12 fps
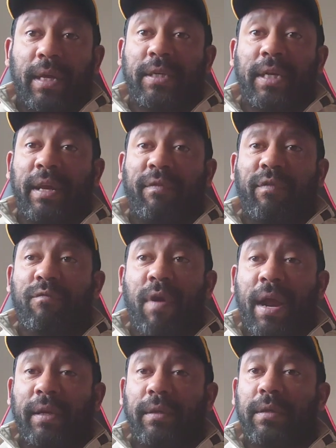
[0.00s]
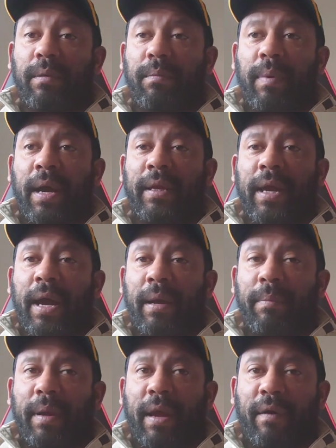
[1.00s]
Is he even ranked by the
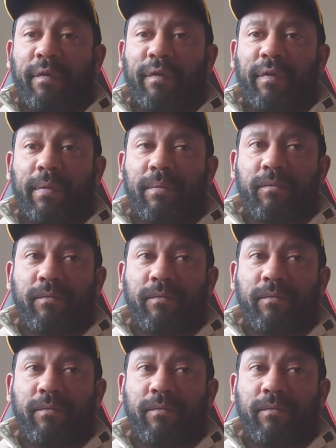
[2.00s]
IBF?